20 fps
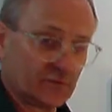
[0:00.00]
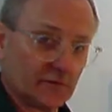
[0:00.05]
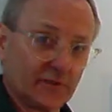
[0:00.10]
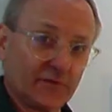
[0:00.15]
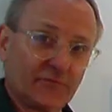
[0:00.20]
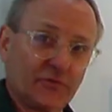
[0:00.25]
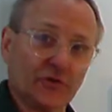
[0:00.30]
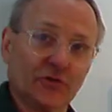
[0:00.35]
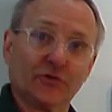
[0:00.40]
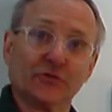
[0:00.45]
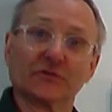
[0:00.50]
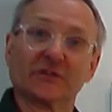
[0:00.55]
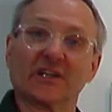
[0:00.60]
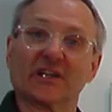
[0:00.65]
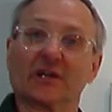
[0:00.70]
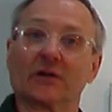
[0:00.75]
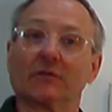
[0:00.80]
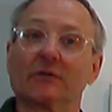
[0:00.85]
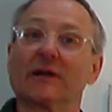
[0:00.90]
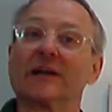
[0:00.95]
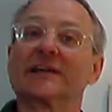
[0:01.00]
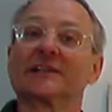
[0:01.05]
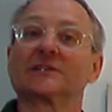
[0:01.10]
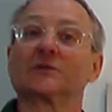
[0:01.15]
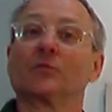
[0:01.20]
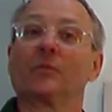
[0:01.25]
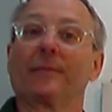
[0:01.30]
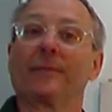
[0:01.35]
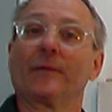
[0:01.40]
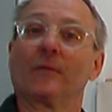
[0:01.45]
If you're using acrylics,
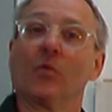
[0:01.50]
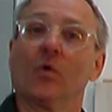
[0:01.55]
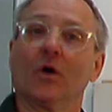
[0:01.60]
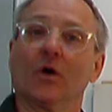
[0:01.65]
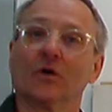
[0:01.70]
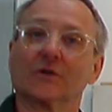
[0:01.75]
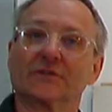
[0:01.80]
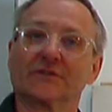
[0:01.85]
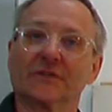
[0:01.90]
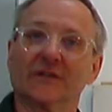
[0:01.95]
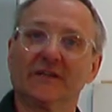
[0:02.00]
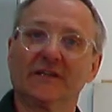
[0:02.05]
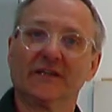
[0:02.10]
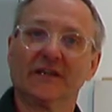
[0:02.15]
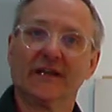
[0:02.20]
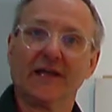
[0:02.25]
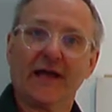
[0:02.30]
it would be water.